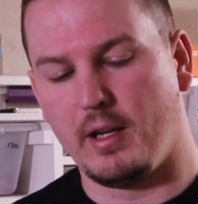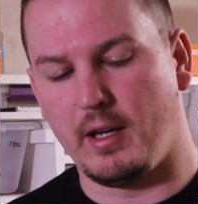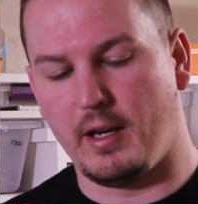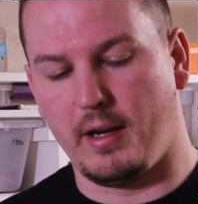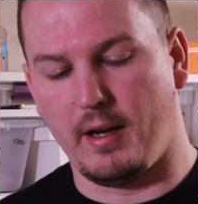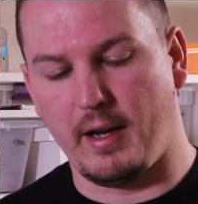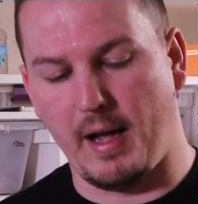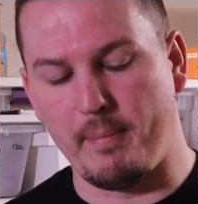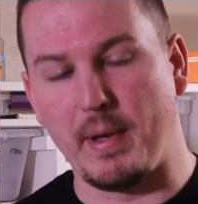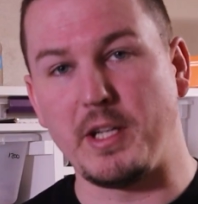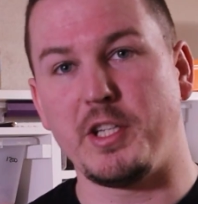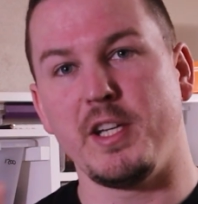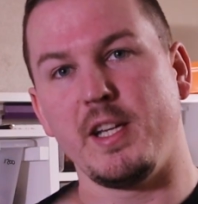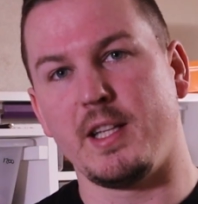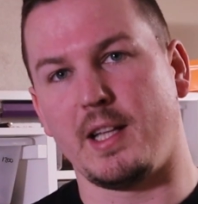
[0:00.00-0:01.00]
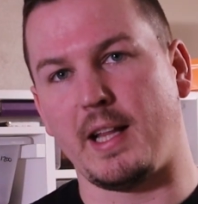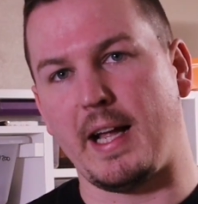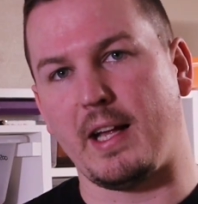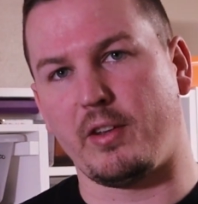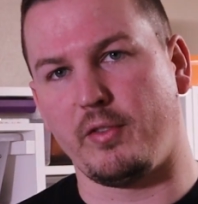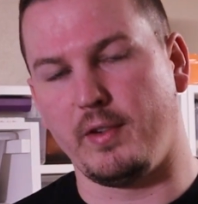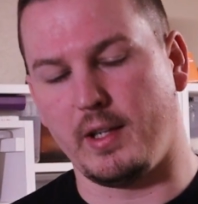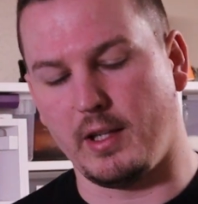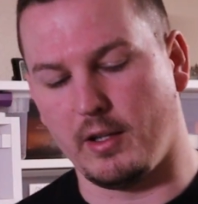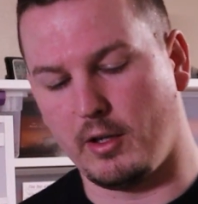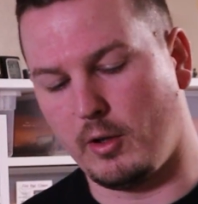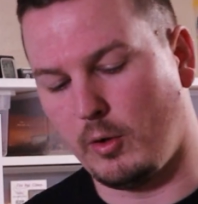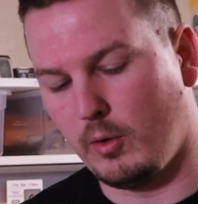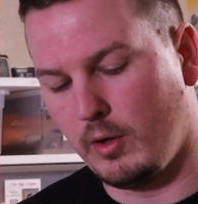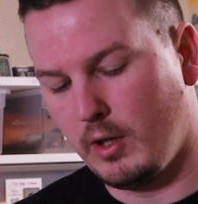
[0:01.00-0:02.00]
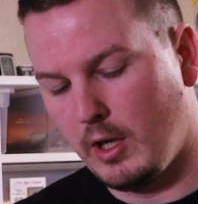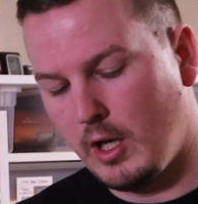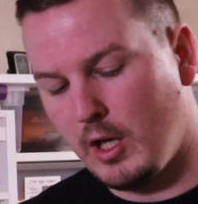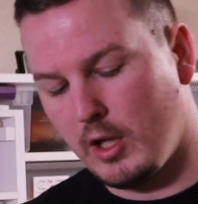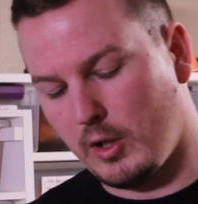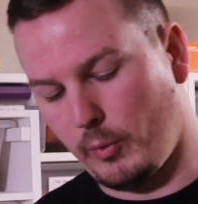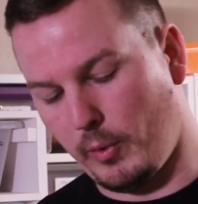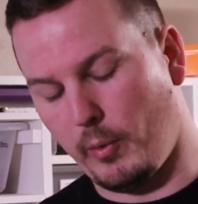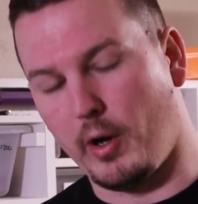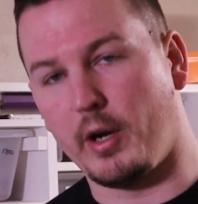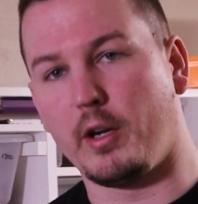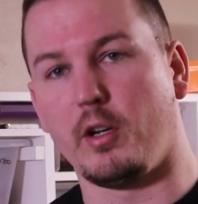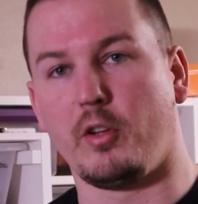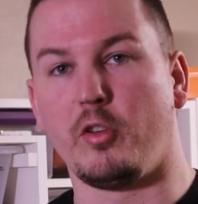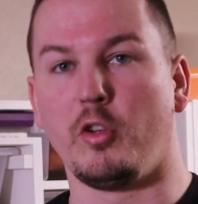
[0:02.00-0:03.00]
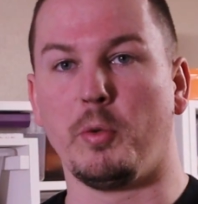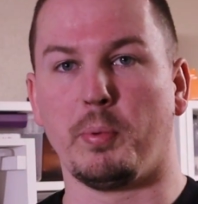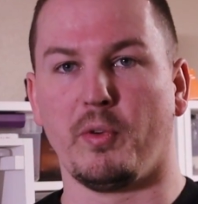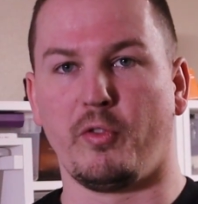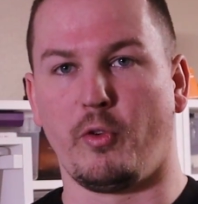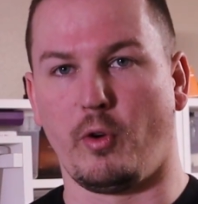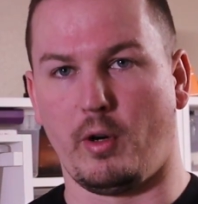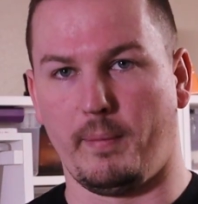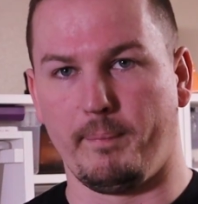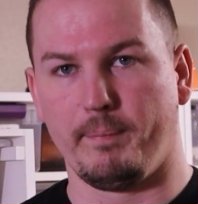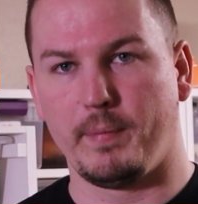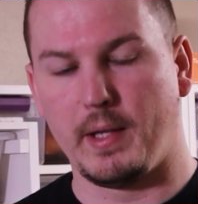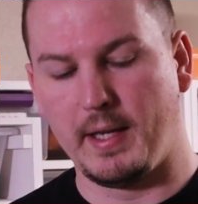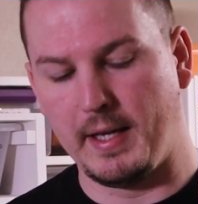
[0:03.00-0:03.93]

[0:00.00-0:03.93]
I mentioned in the last video that we wanted a super form